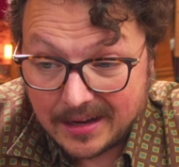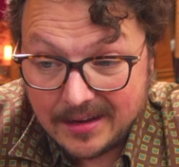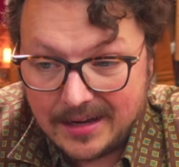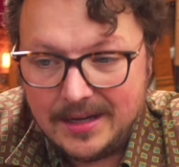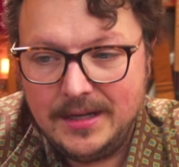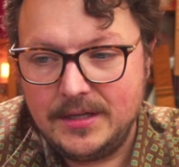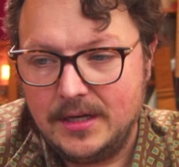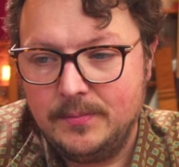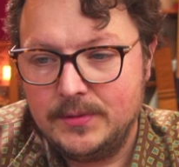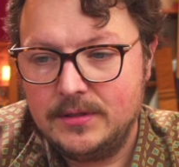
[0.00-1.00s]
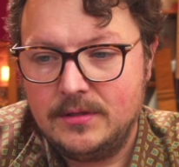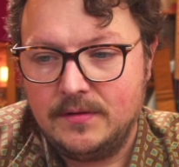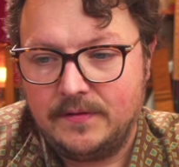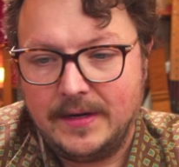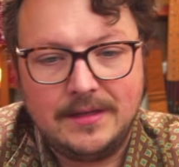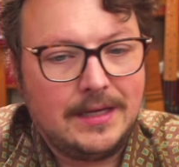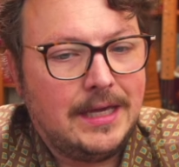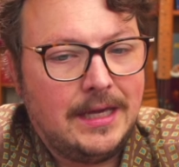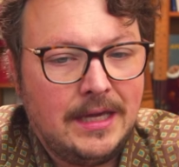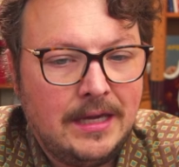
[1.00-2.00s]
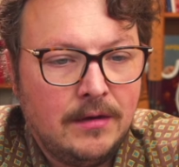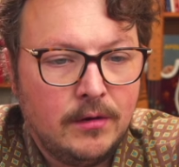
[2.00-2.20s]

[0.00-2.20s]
Any tips to find the key